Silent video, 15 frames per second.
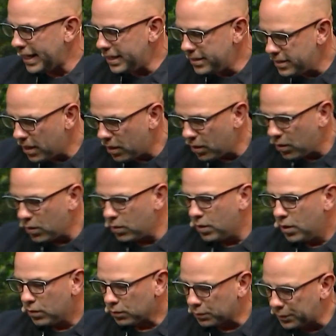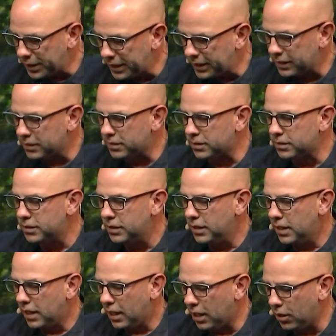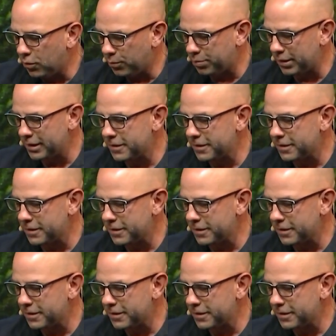and no real hope.